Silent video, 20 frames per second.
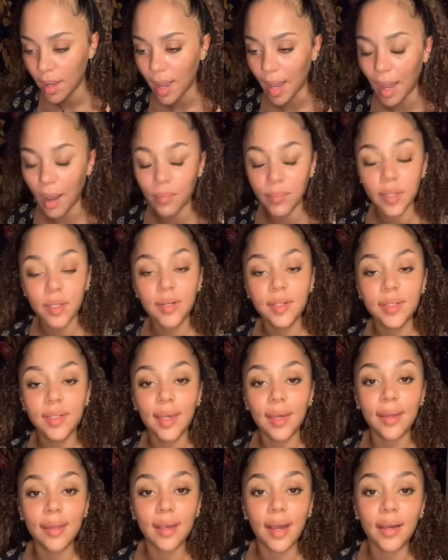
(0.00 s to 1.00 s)
I'm literally
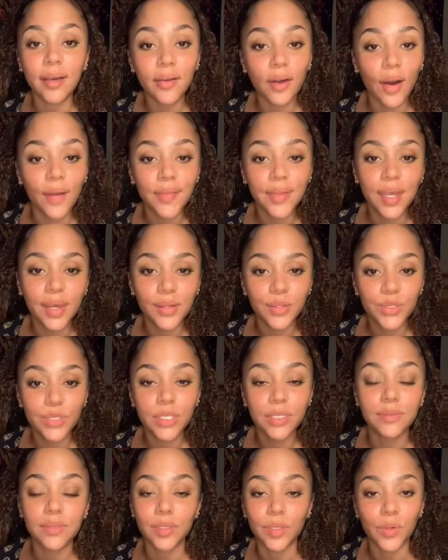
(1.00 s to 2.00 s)
getting, I got the energy
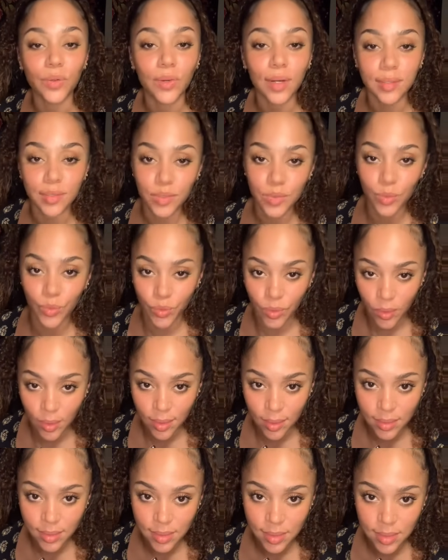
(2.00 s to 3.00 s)
of an arrest
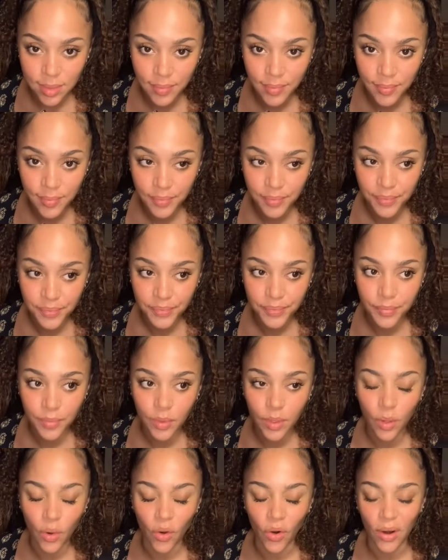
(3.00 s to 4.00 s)
warrant
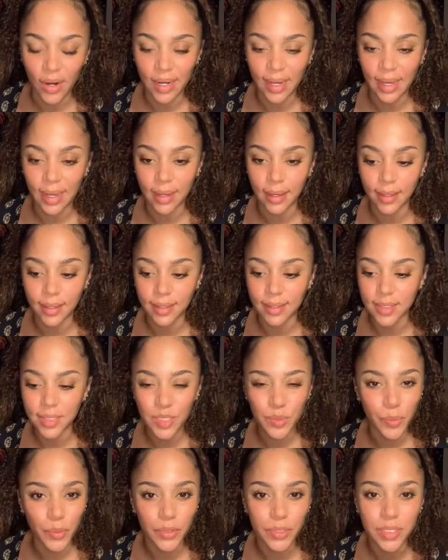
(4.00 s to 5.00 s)
or like this
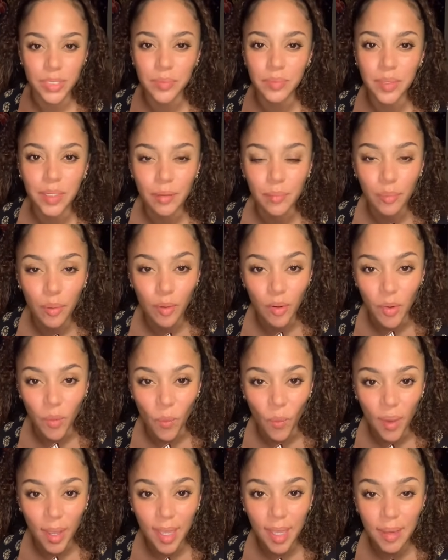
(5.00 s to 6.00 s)
person being put
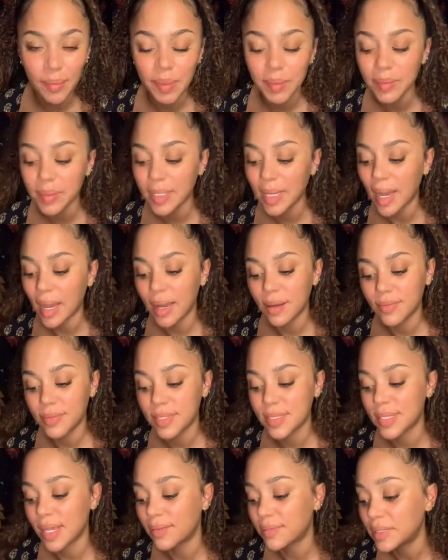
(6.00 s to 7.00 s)
away. Maybe they have
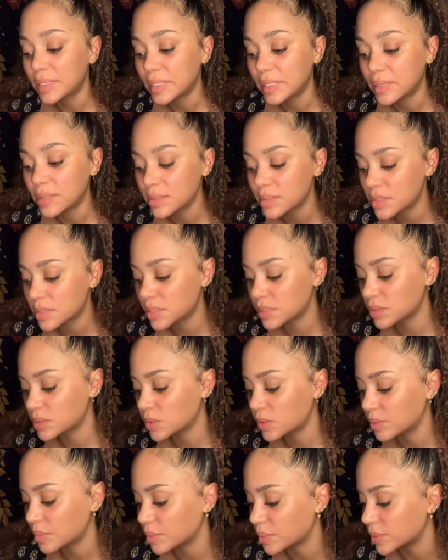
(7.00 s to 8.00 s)
seven years to do
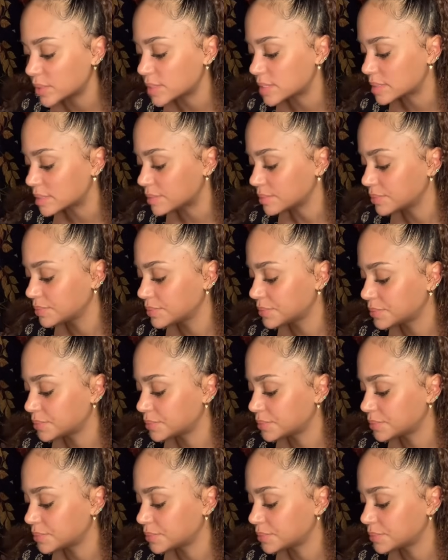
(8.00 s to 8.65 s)
in prison,